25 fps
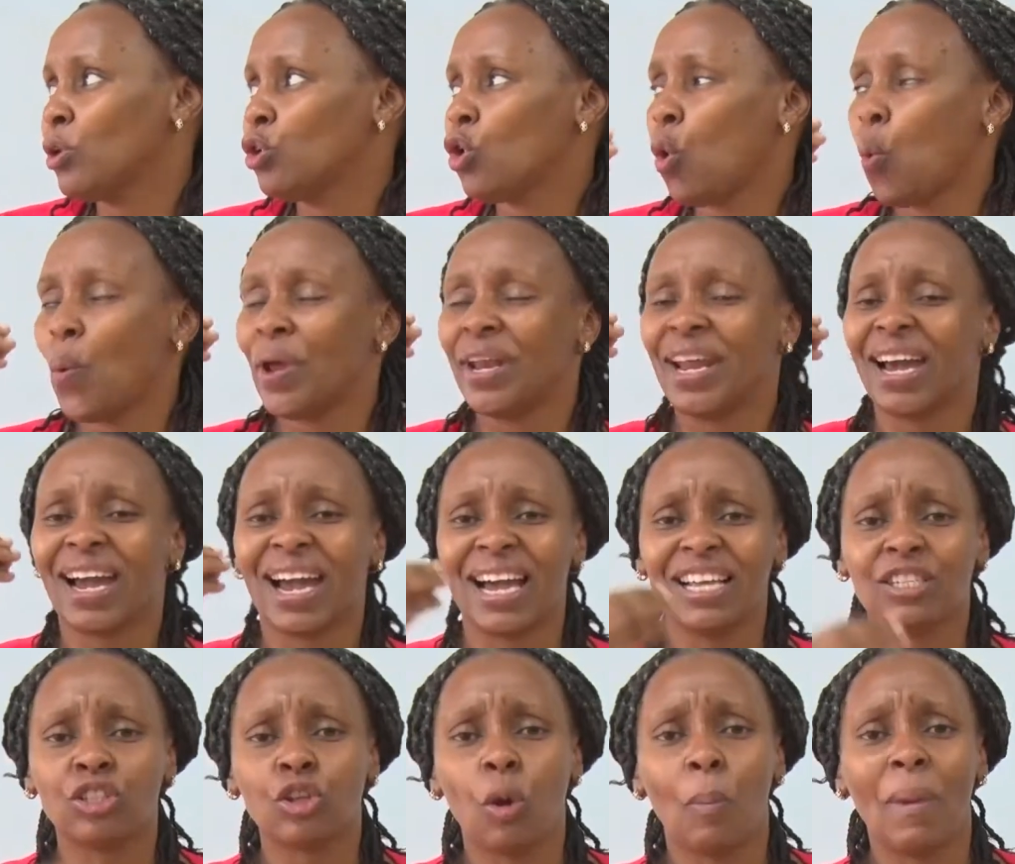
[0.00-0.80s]
When a
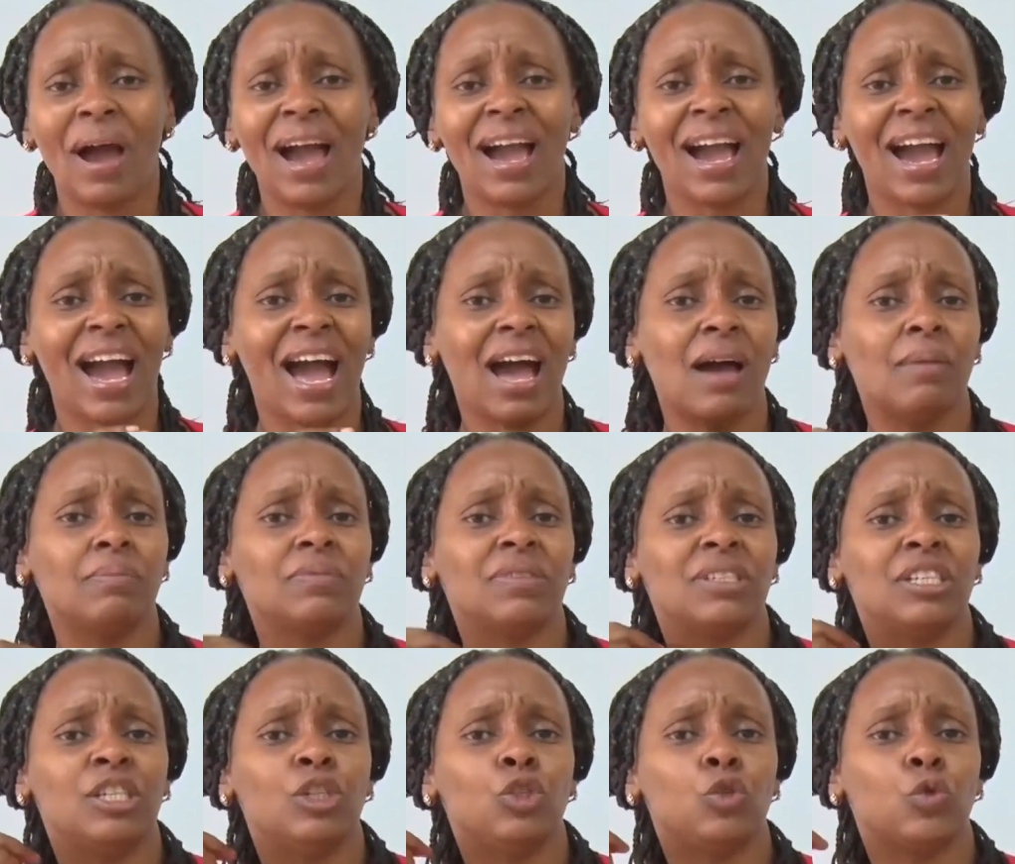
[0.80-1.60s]
customer
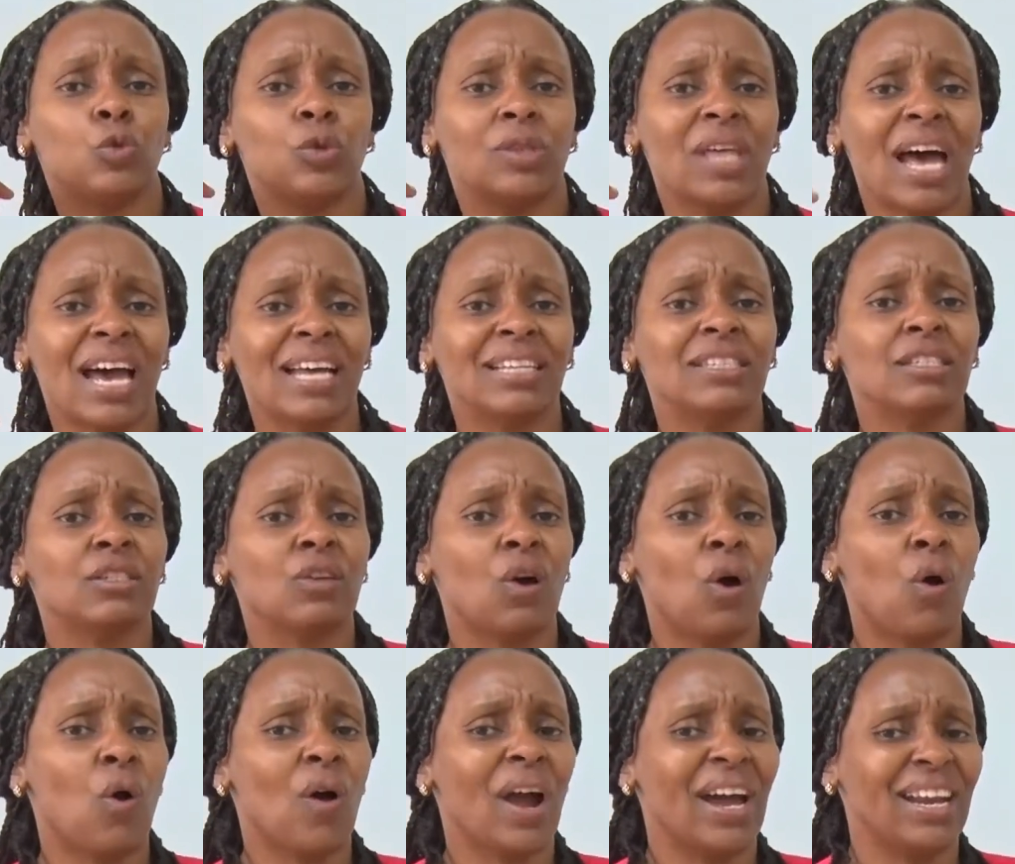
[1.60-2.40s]
comes into that
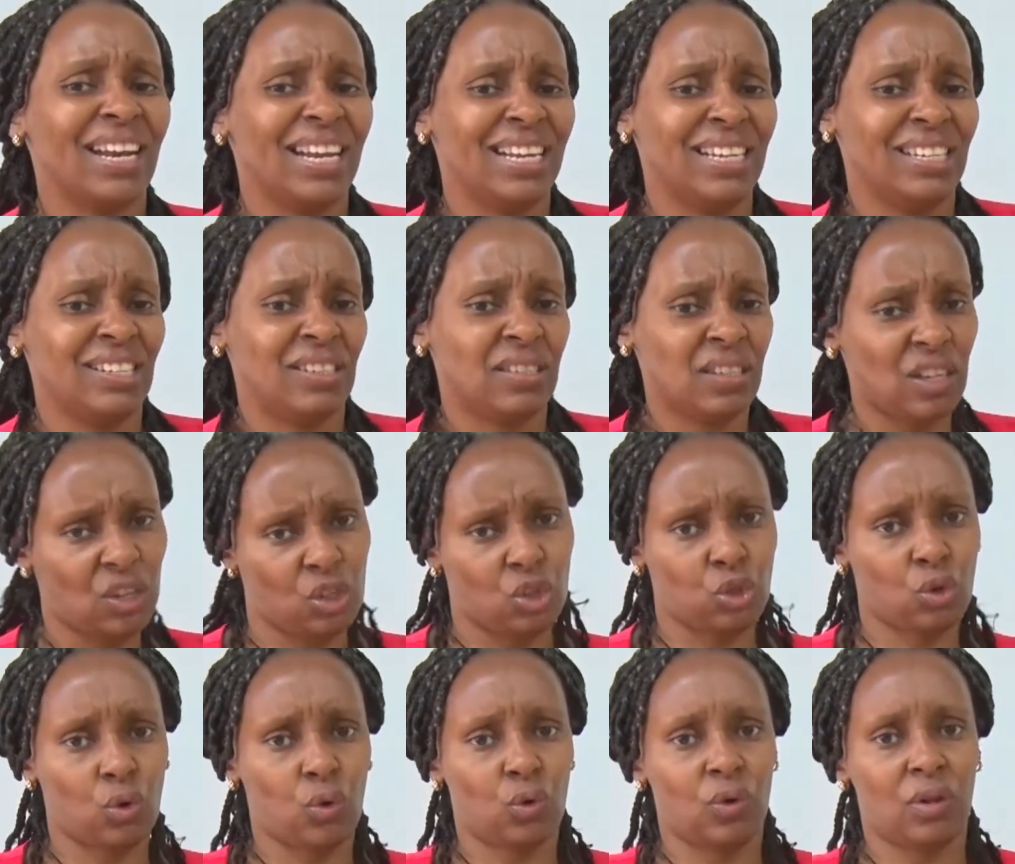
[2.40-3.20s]

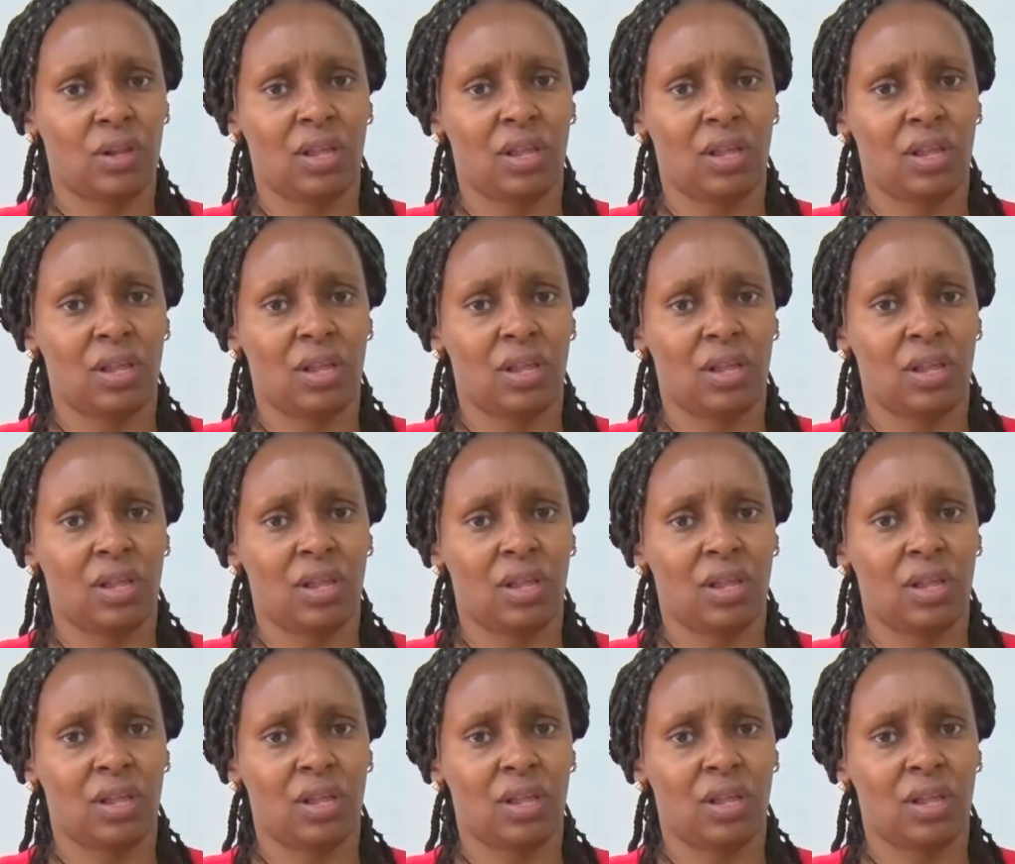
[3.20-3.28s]
organization,